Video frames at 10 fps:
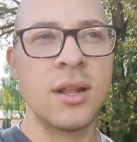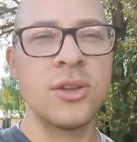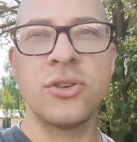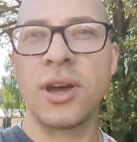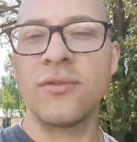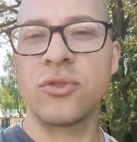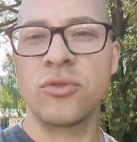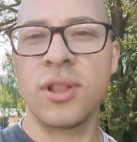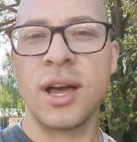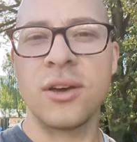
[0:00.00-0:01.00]
you don't have to
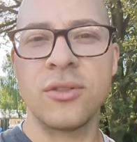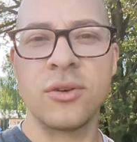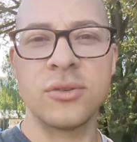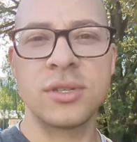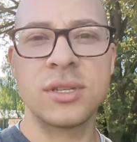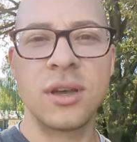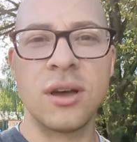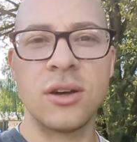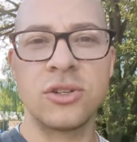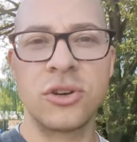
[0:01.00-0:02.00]
rely on those
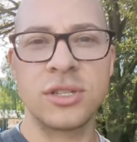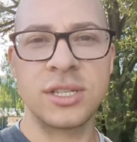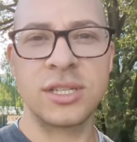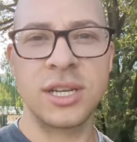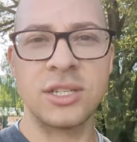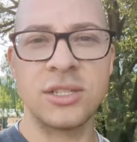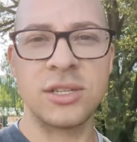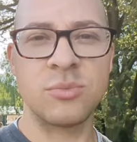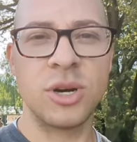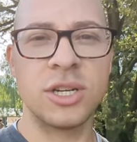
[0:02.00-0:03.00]
uh, charging stations
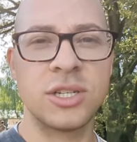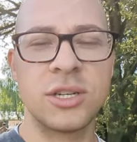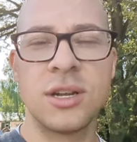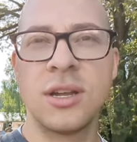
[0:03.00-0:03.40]
as much